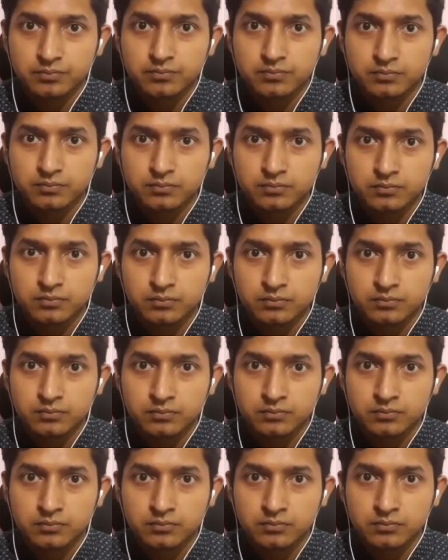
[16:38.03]

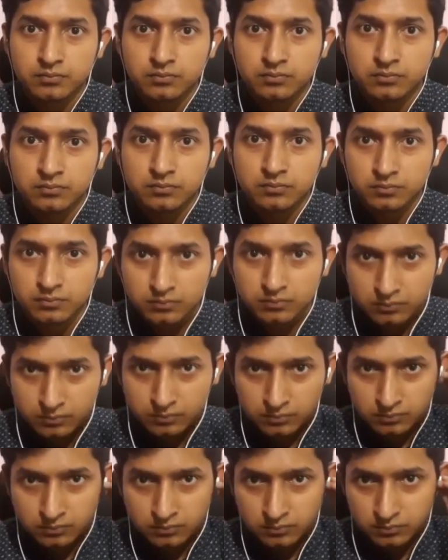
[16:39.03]

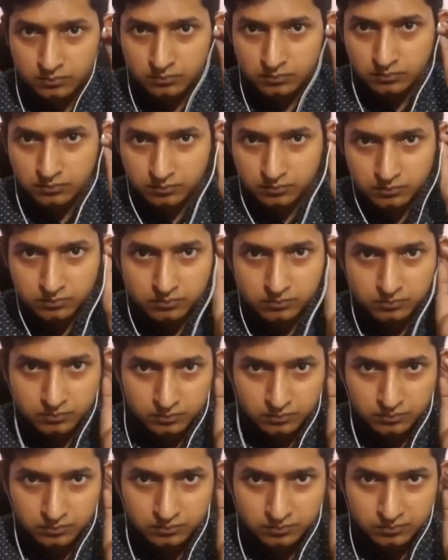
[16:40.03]

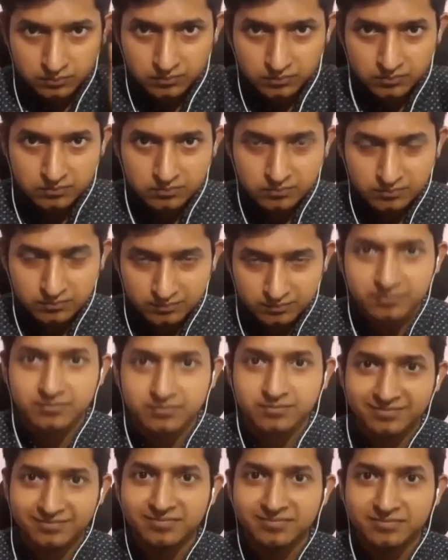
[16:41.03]

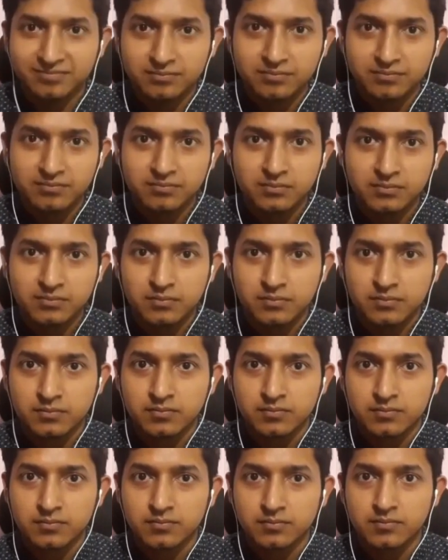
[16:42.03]

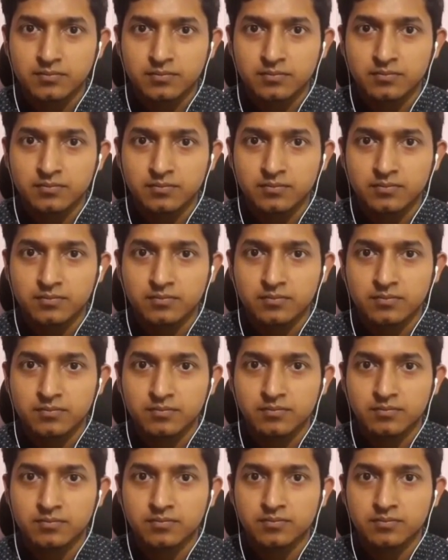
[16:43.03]

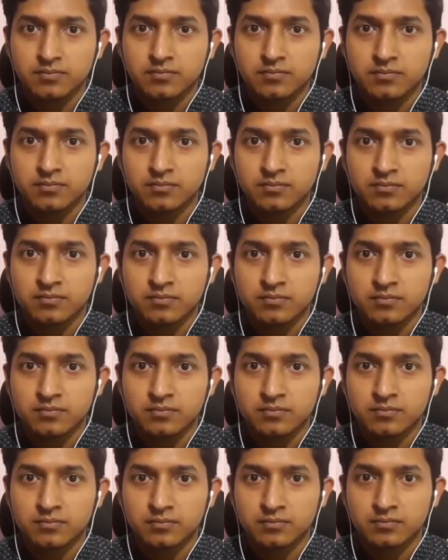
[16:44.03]

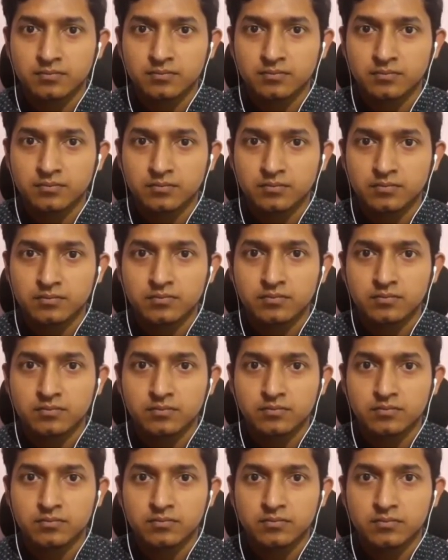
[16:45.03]
(silent)